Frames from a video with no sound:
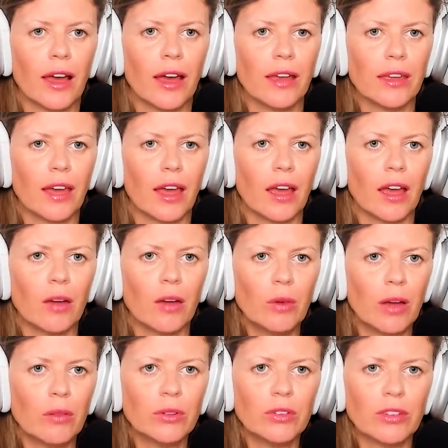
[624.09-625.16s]
I, I
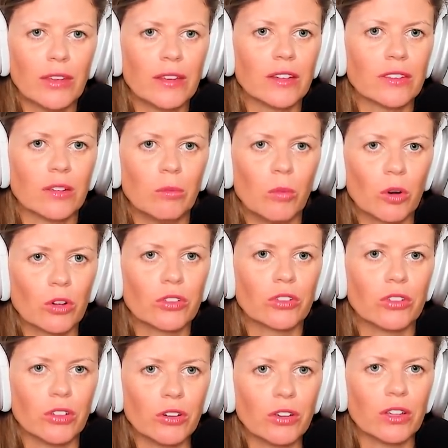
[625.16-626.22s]
I would say that it's a more
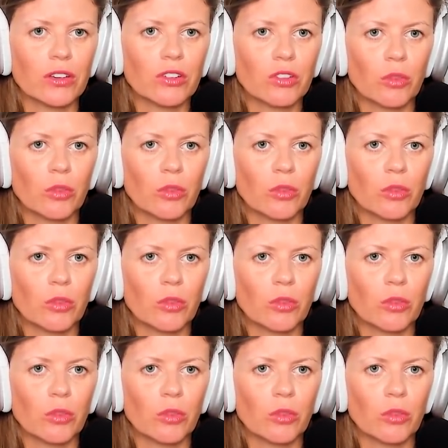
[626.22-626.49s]
serious